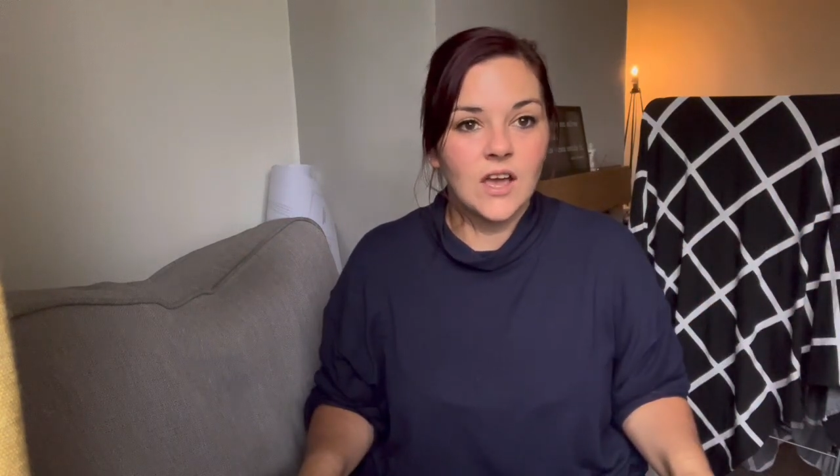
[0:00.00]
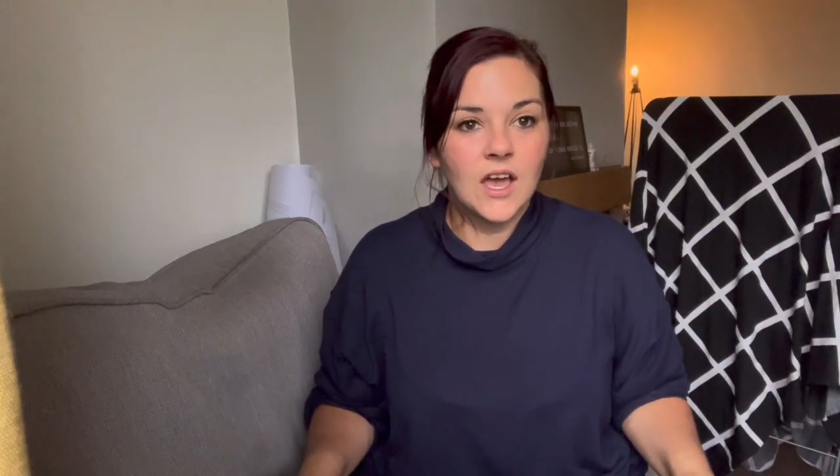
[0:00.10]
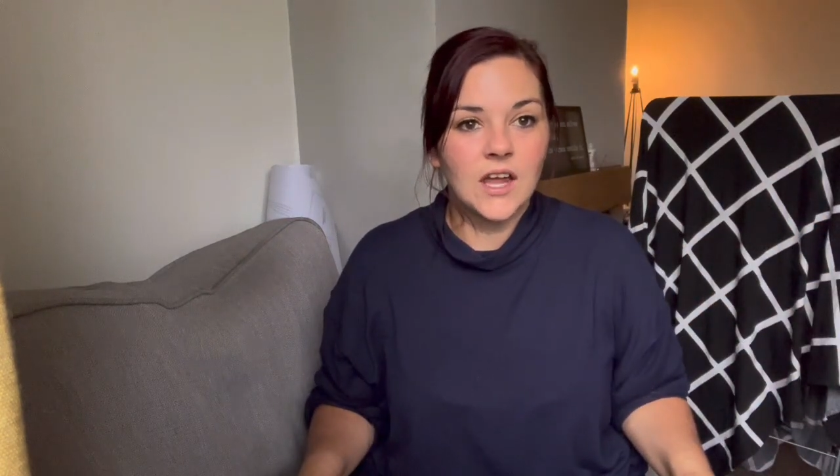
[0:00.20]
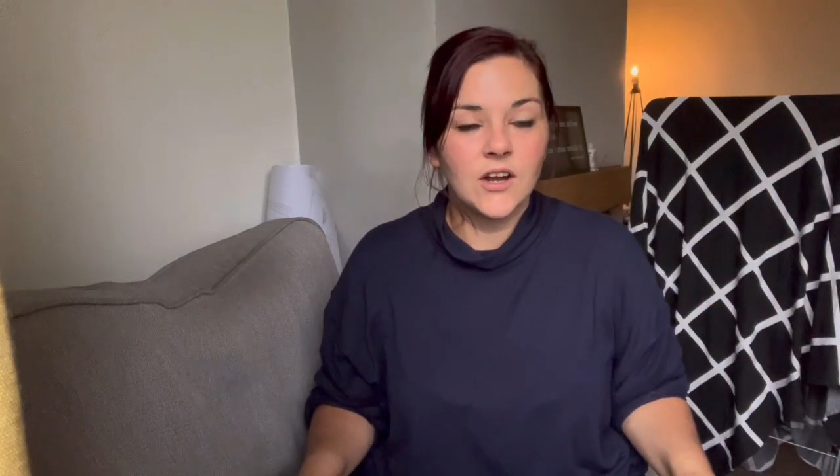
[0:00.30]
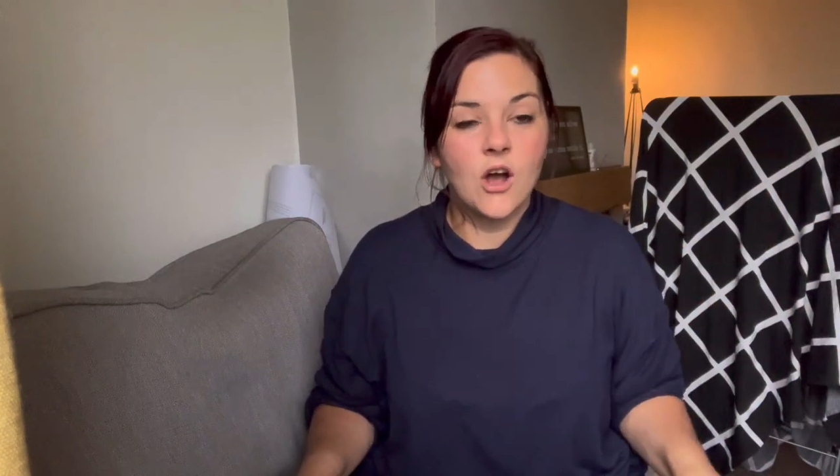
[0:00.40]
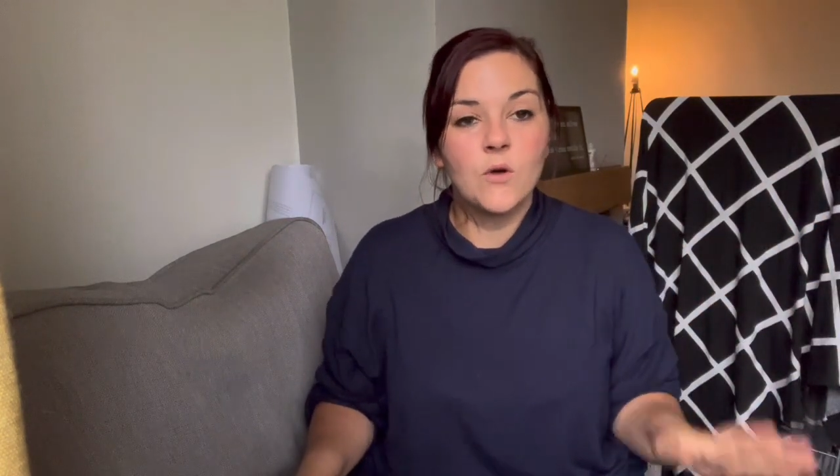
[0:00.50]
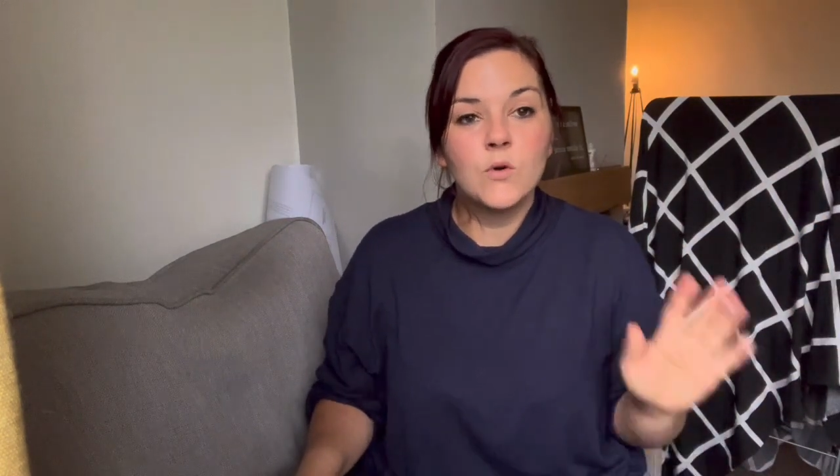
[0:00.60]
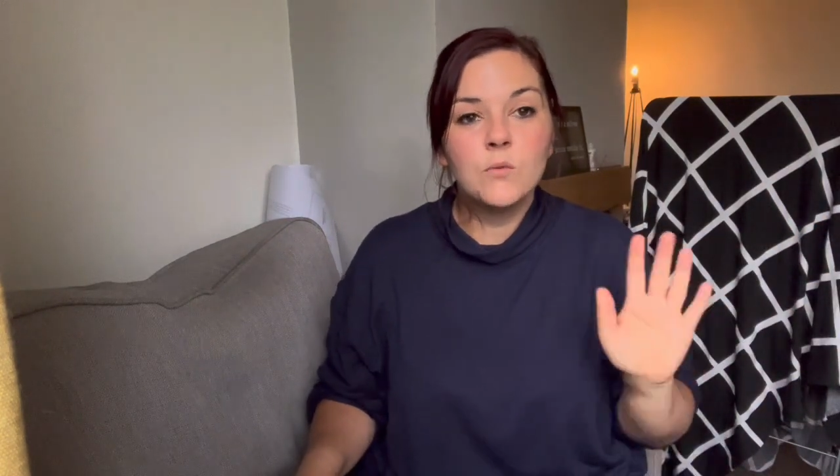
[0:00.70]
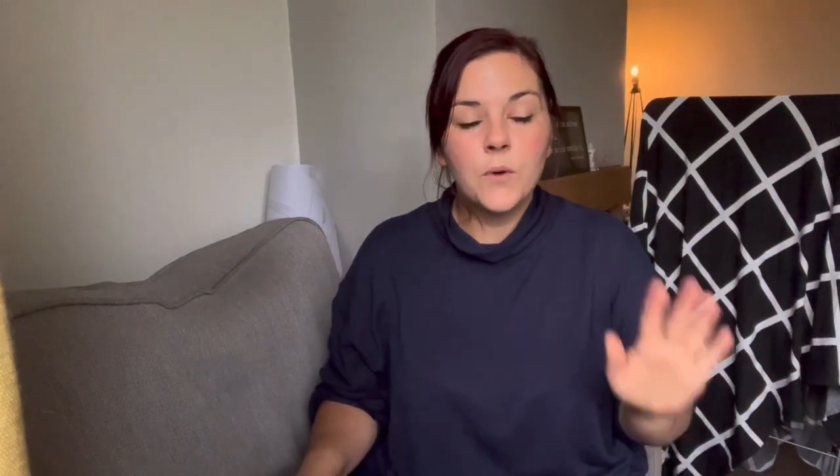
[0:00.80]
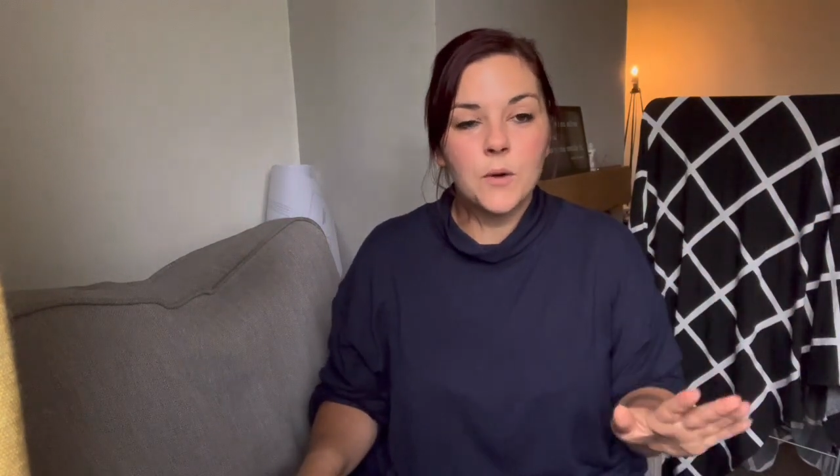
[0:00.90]
and I
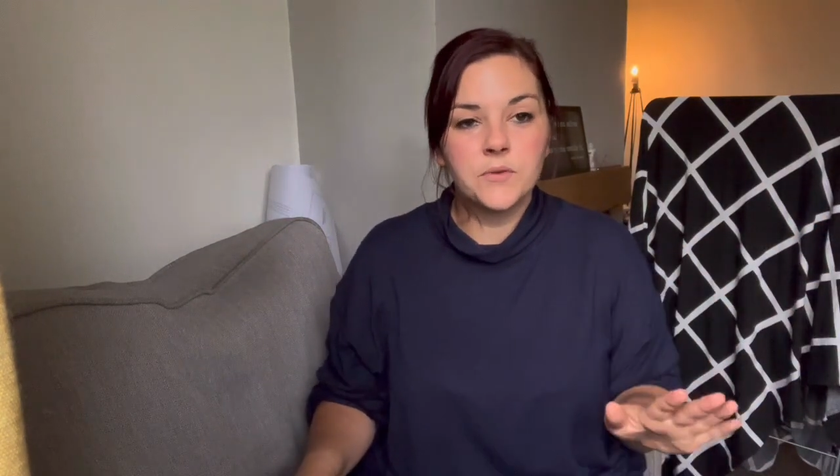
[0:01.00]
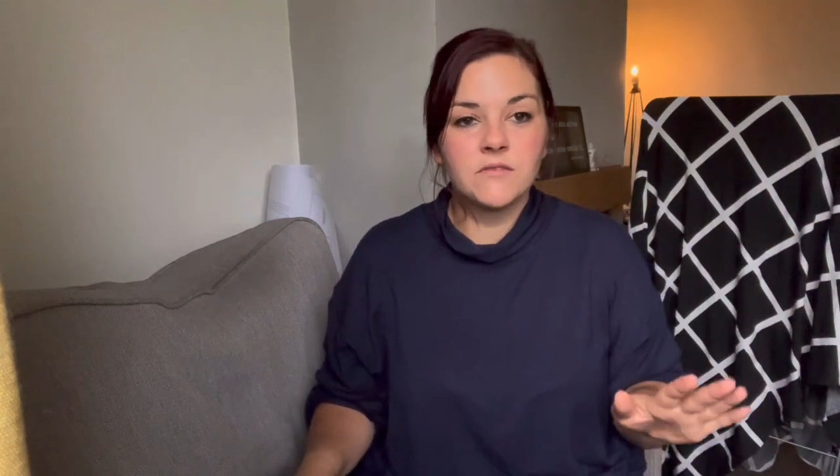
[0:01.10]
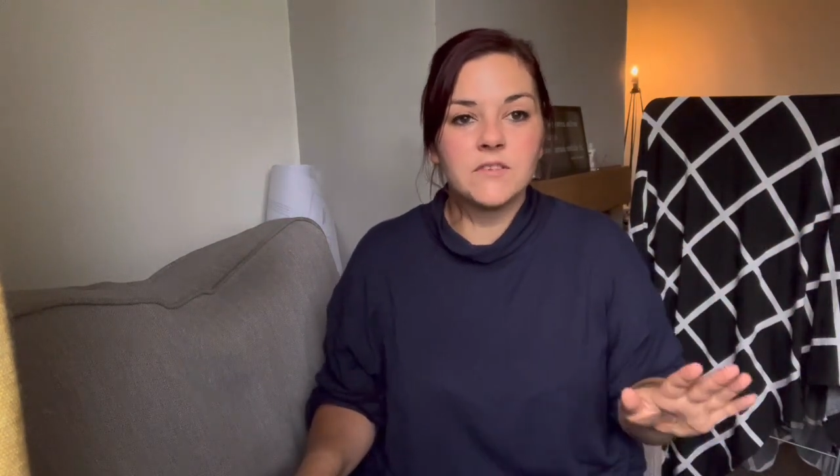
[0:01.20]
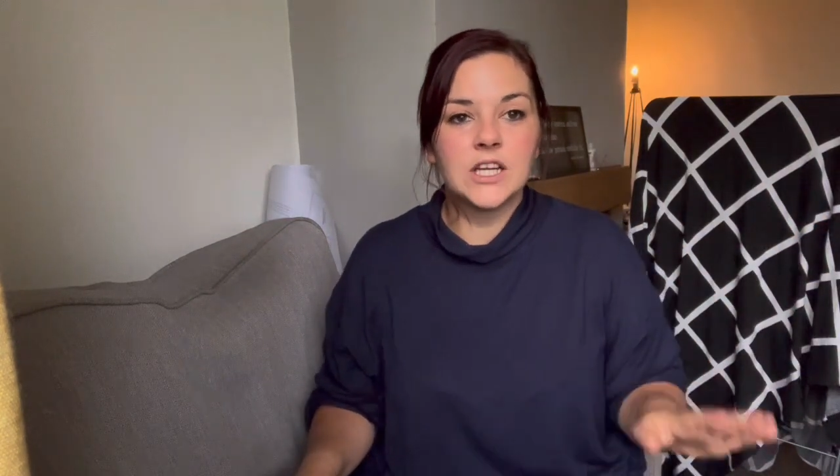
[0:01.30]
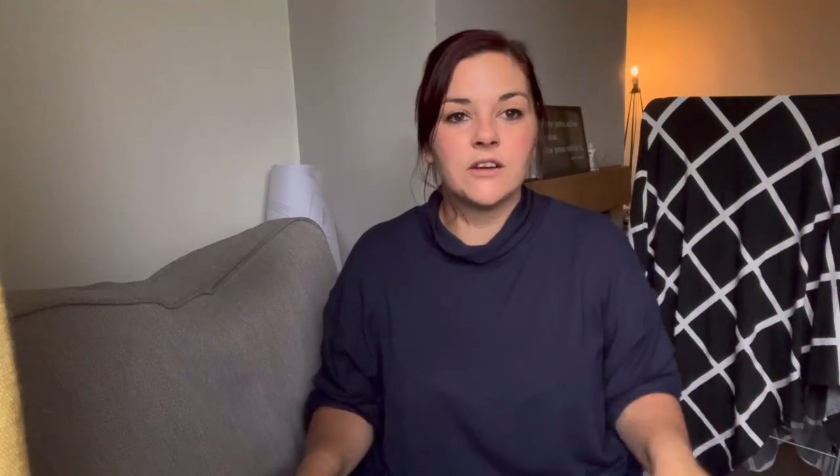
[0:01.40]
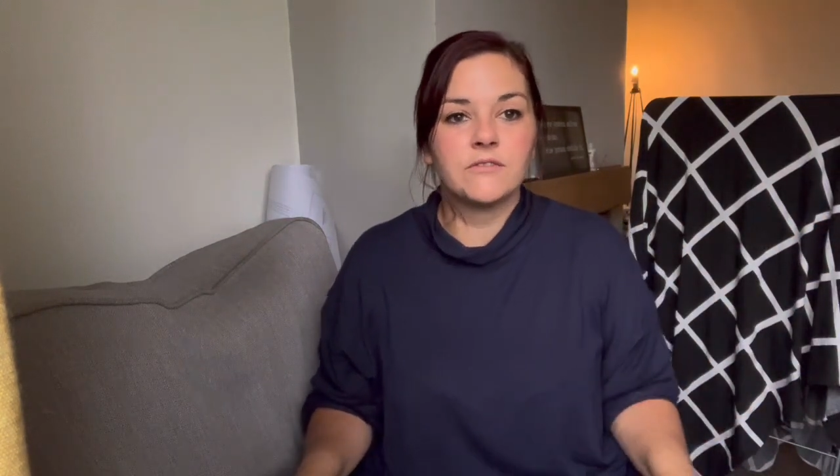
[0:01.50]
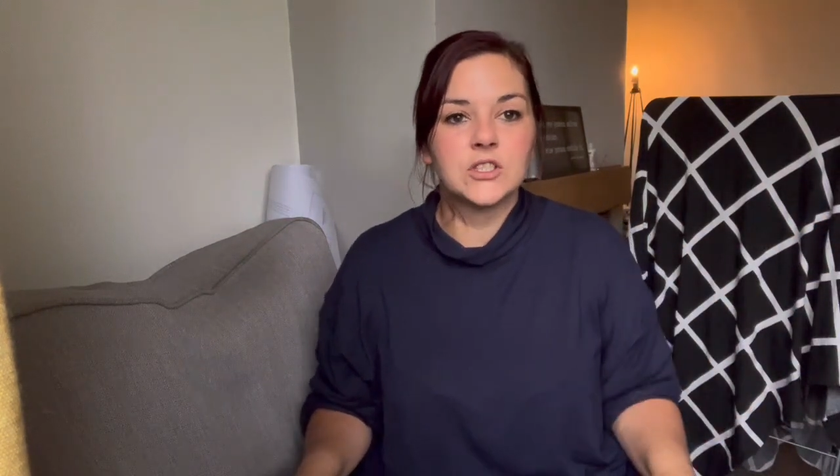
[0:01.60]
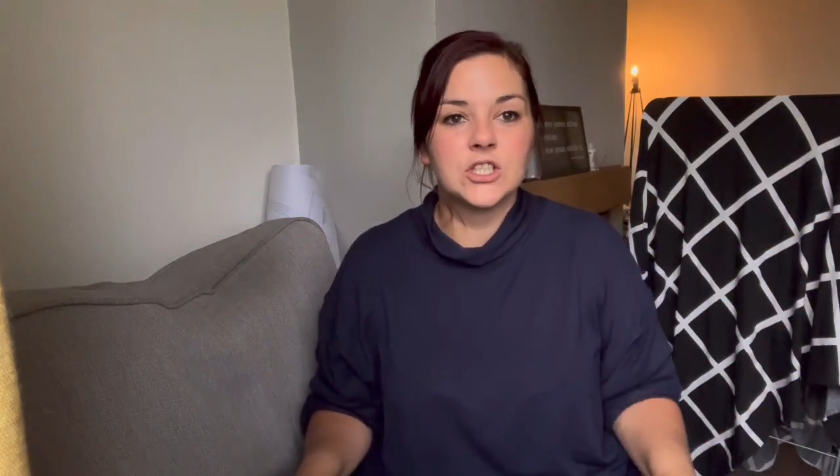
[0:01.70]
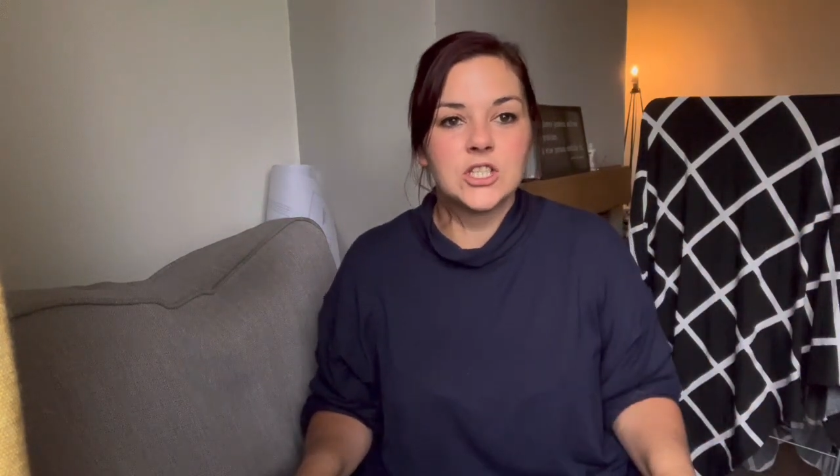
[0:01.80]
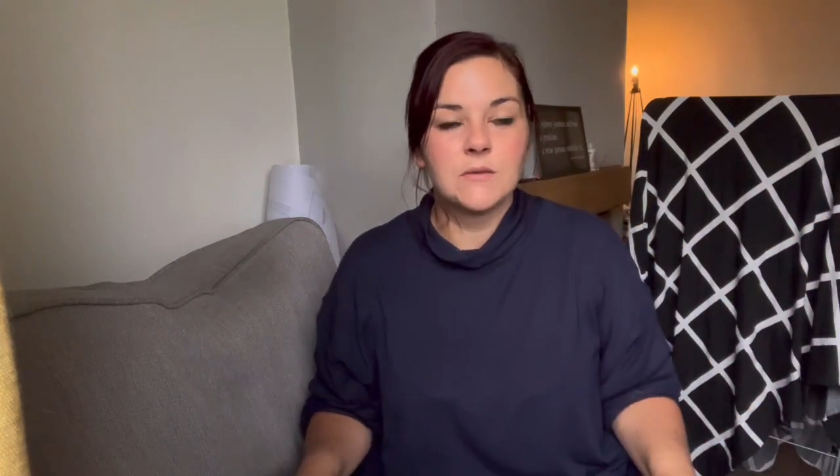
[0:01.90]
will pop some video
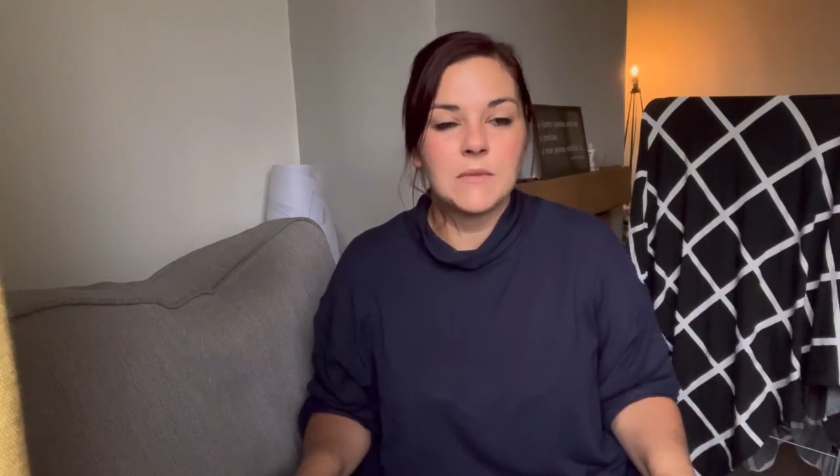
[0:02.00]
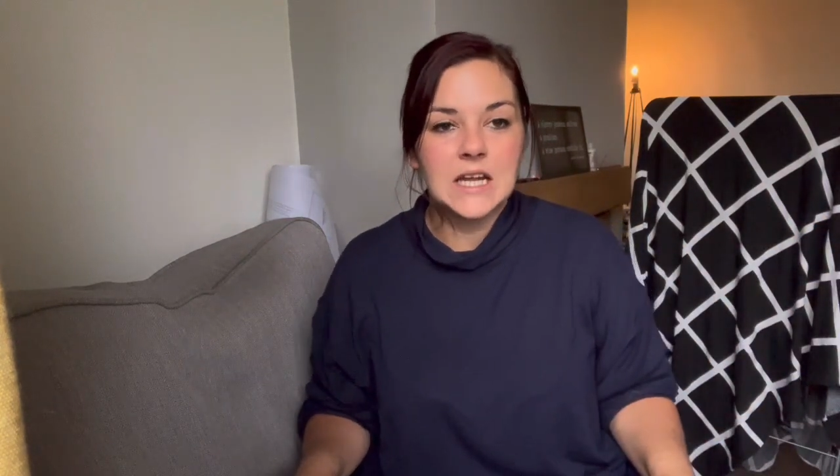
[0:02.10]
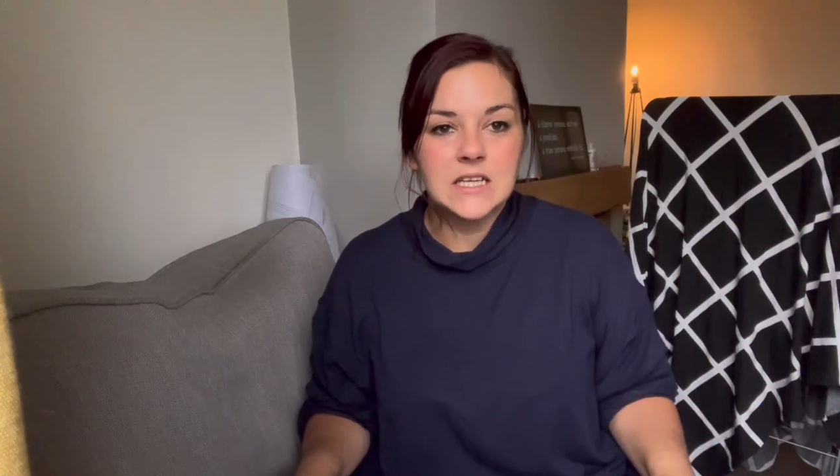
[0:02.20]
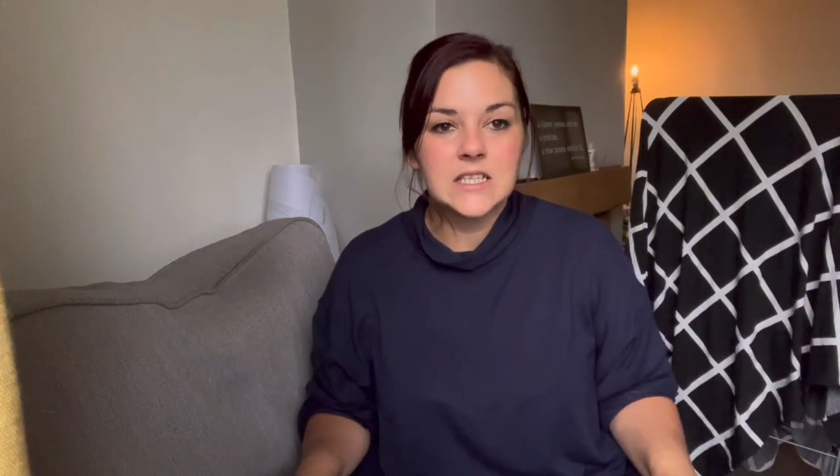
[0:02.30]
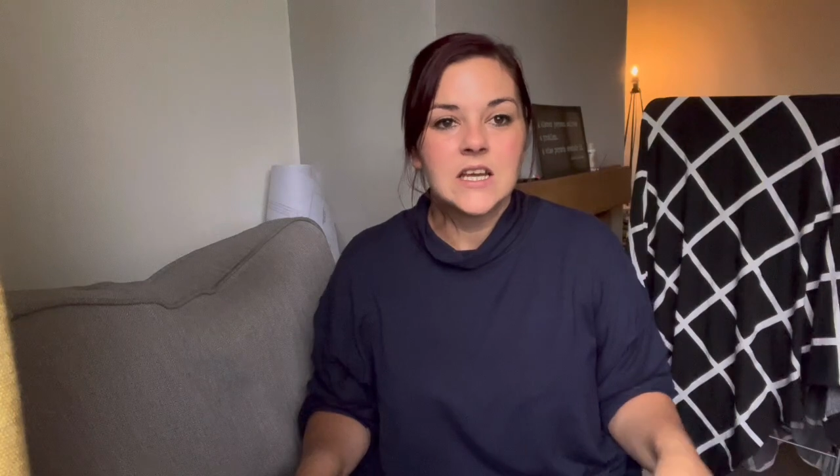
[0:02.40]
footage in a minute